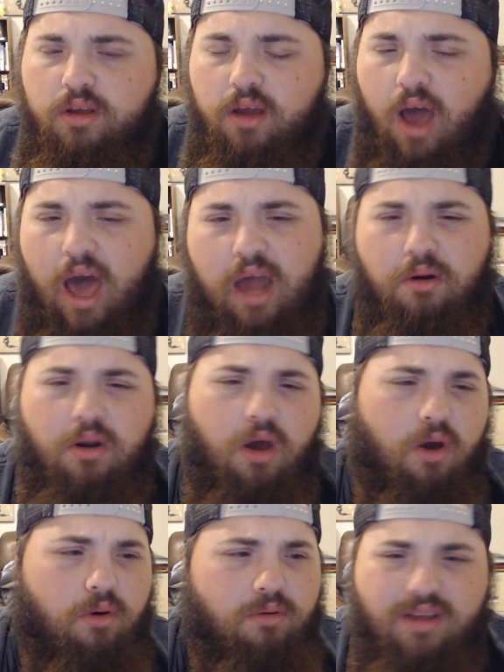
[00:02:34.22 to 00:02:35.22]
I don't
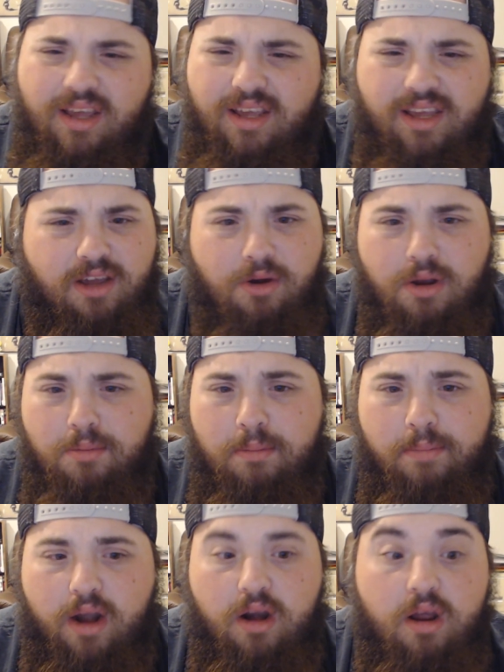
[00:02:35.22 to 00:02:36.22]
know, it could have been
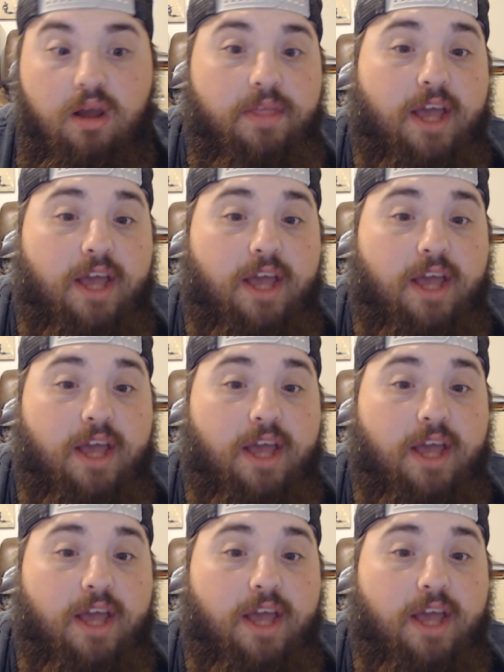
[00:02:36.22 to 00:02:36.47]
better.